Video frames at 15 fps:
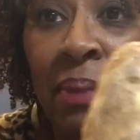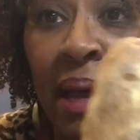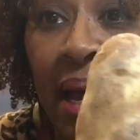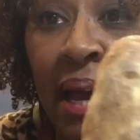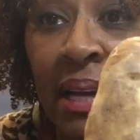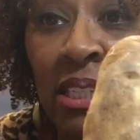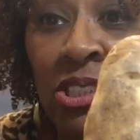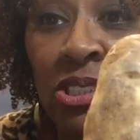
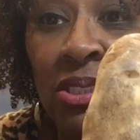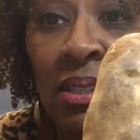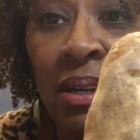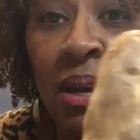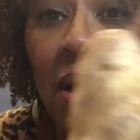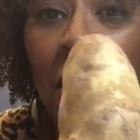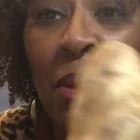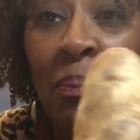batch,
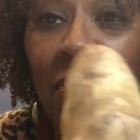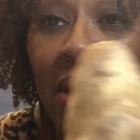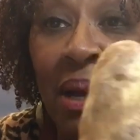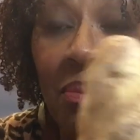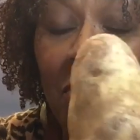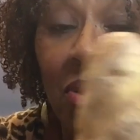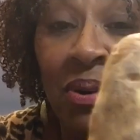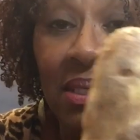but
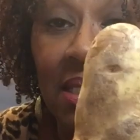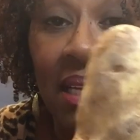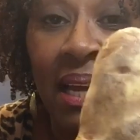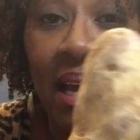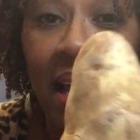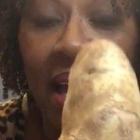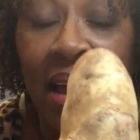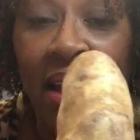I'm going to
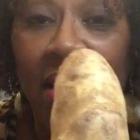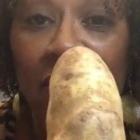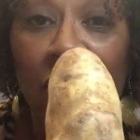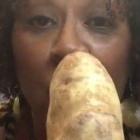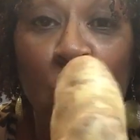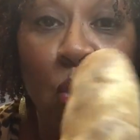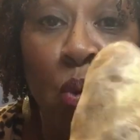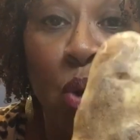have
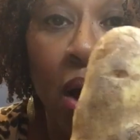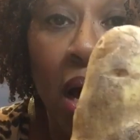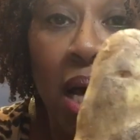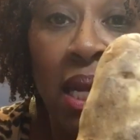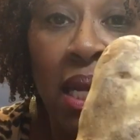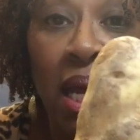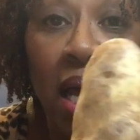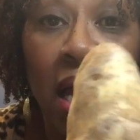
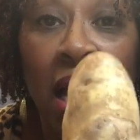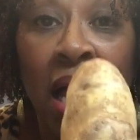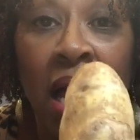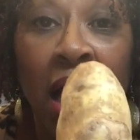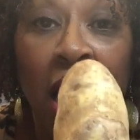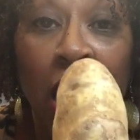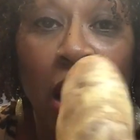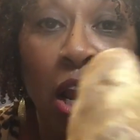one
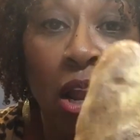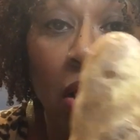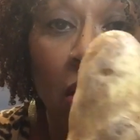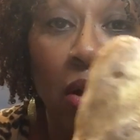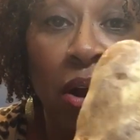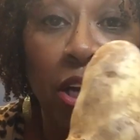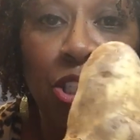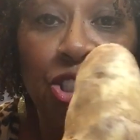
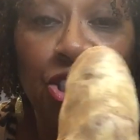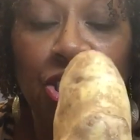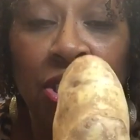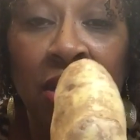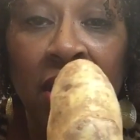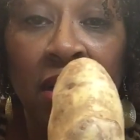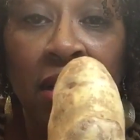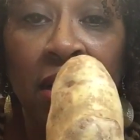large
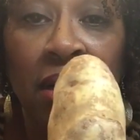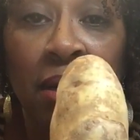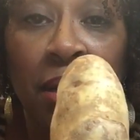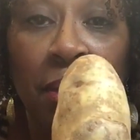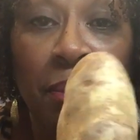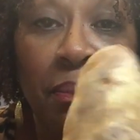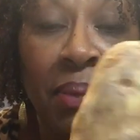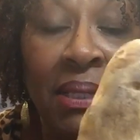
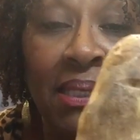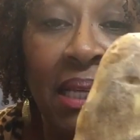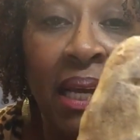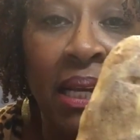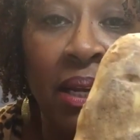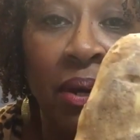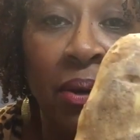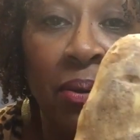
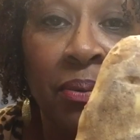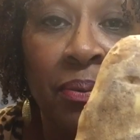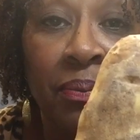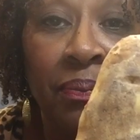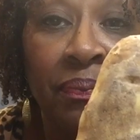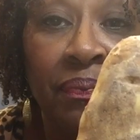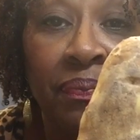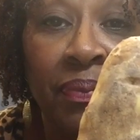potato.
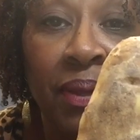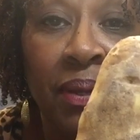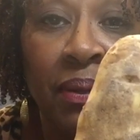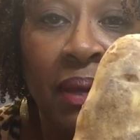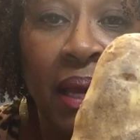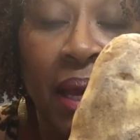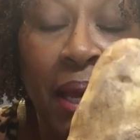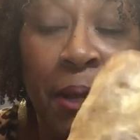
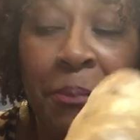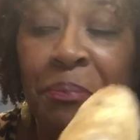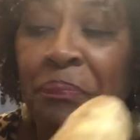Okay?